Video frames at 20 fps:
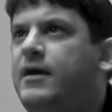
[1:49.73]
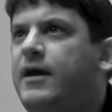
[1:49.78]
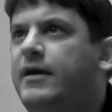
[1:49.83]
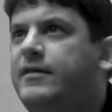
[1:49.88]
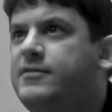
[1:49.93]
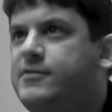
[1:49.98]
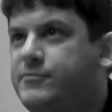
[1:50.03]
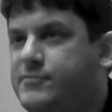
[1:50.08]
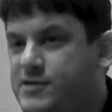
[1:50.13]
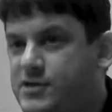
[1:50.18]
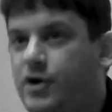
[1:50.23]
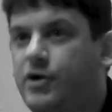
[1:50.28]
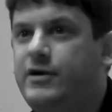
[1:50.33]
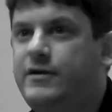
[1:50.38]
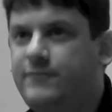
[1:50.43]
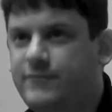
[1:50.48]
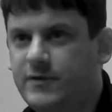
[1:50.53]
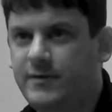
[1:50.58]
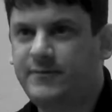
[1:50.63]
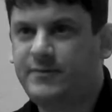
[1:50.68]
And so
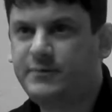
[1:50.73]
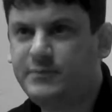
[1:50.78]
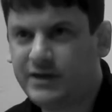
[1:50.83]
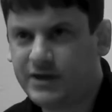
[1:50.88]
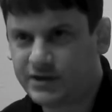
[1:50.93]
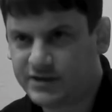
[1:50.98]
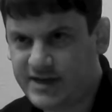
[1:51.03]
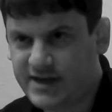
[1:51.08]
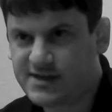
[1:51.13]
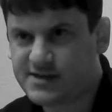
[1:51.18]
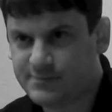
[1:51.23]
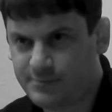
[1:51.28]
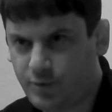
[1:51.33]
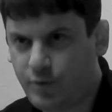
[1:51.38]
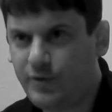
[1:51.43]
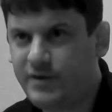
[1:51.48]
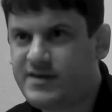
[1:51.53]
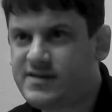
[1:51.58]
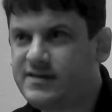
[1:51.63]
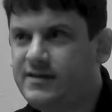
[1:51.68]
starting from Familiar Taste of
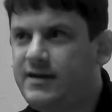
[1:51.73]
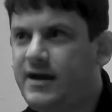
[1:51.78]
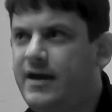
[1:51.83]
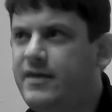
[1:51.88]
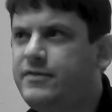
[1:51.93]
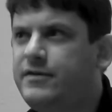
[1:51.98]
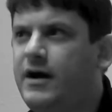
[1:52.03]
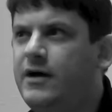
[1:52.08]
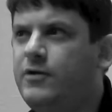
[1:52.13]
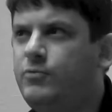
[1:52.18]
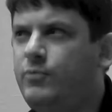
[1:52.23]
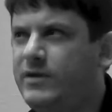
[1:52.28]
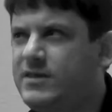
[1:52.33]
Poison, I thought,